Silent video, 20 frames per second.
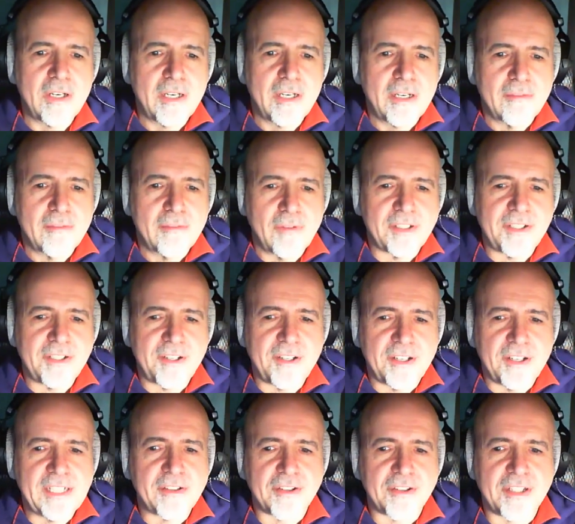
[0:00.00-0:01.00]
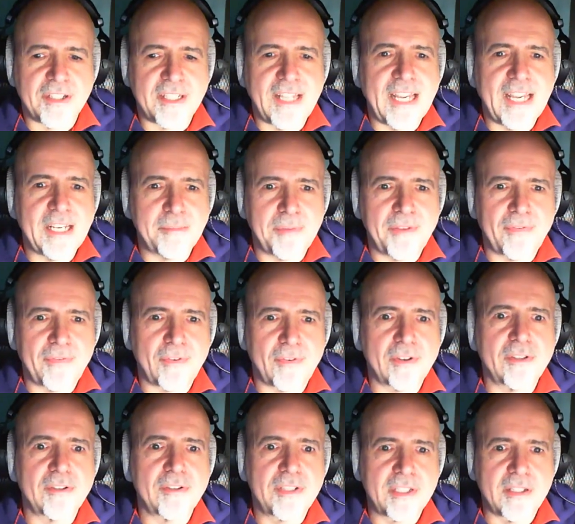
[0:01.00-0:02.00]
what is your inner state before
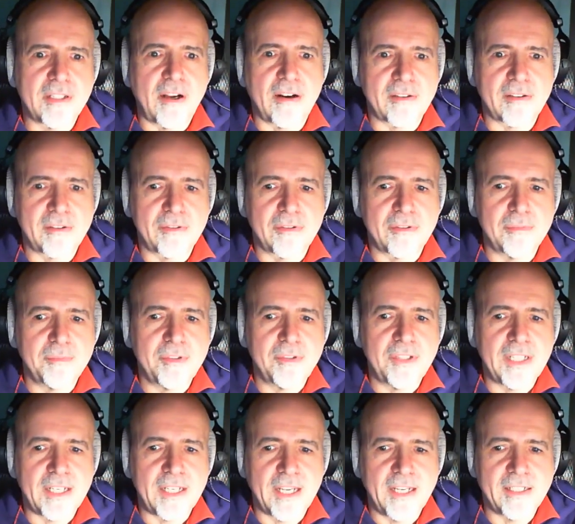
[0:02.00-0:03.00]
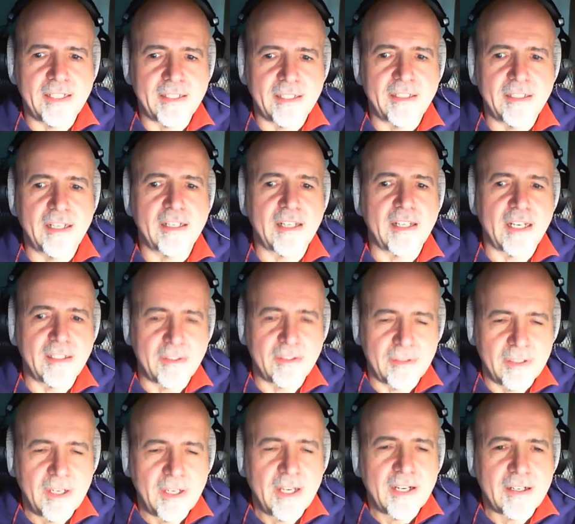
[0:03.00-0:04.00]
you start to communicate, and then
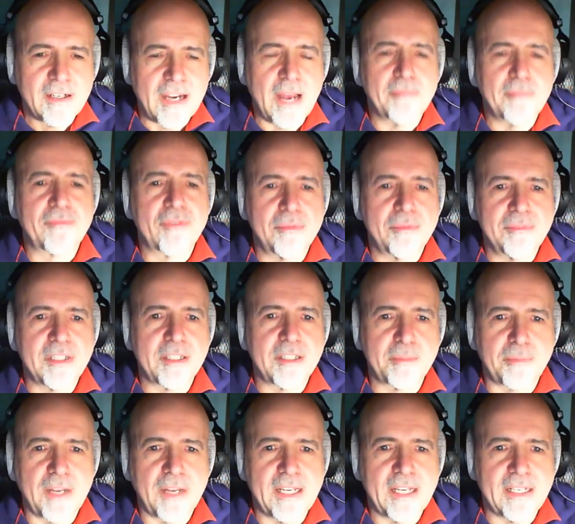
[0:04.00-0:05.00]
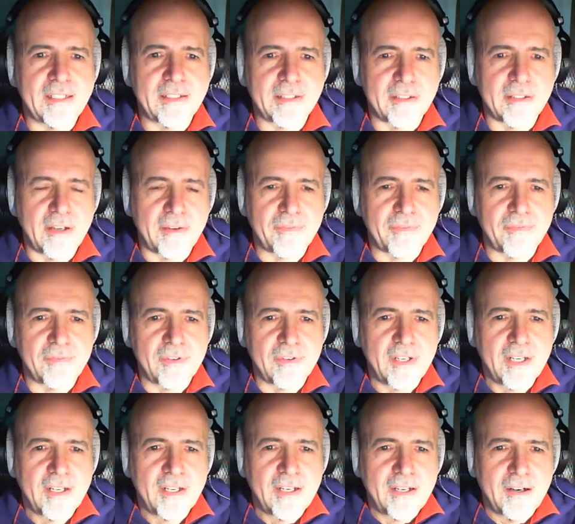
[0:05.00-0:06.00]
come from this place of
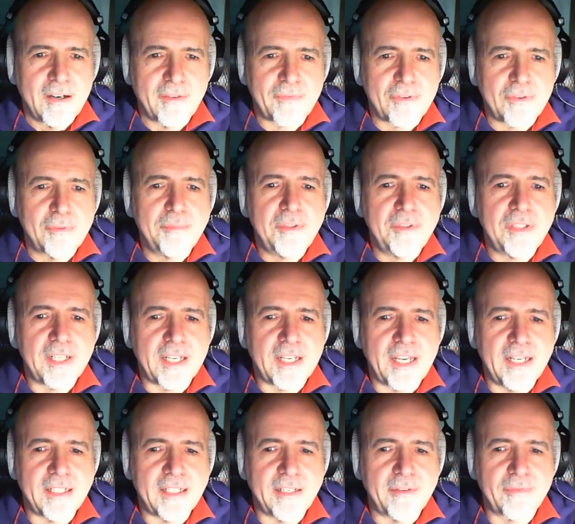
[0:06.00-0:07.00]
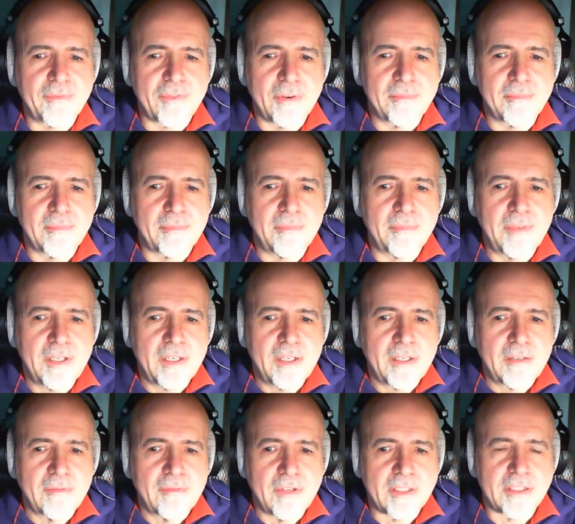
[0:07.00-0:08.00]
communicating from
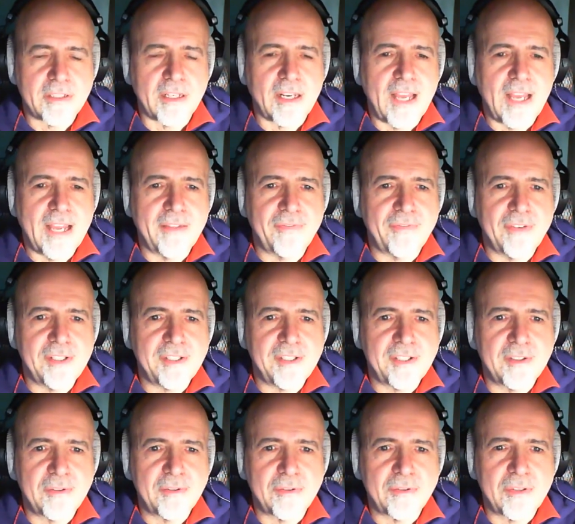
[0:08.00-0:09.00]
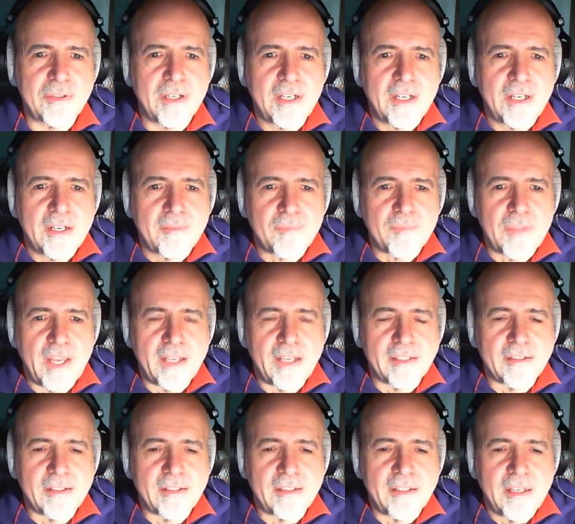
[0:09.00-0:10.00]
what's alive in you, that
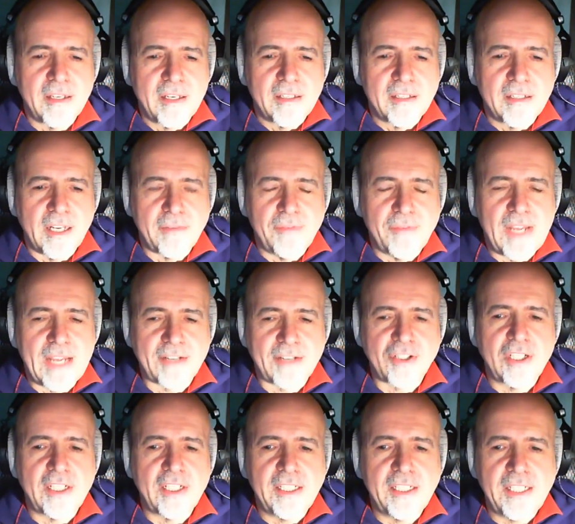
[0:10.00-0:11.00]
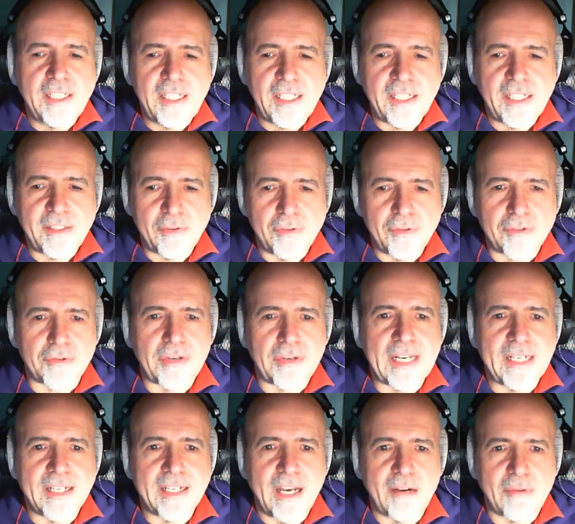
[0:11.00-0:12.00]
we actually need to train
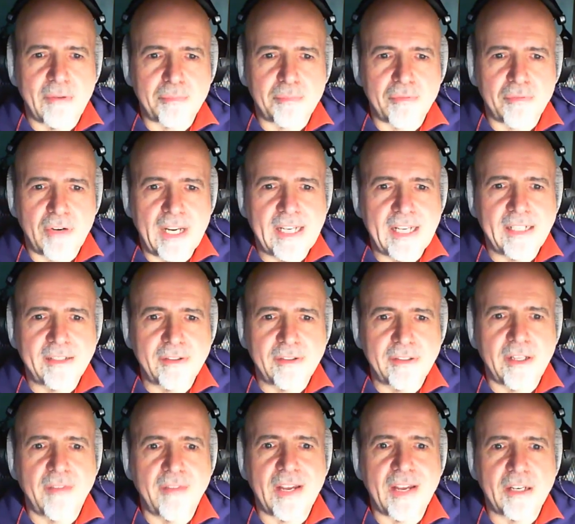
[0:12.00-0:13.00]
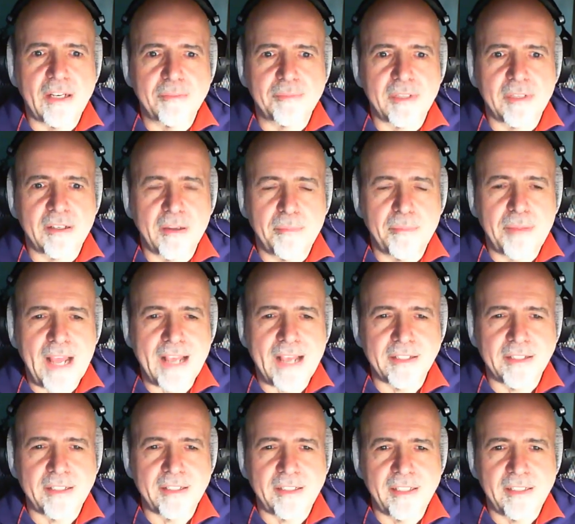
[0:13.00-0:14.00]
our brain to develop the
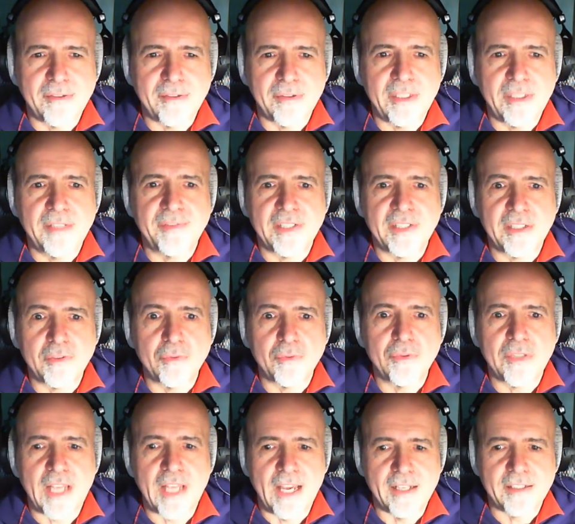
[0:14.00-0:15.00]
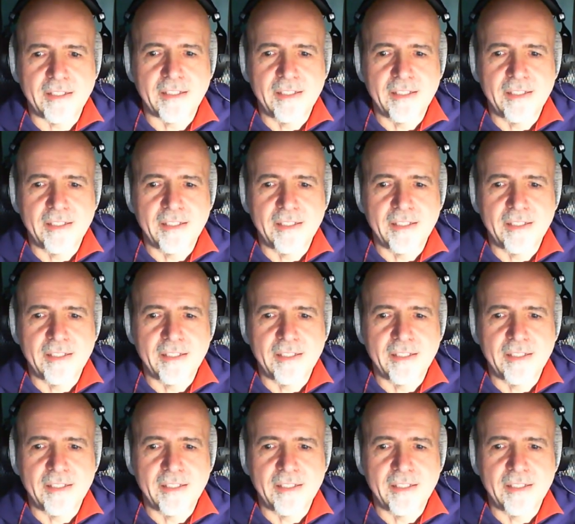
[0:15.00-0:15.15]
capacity to even do that.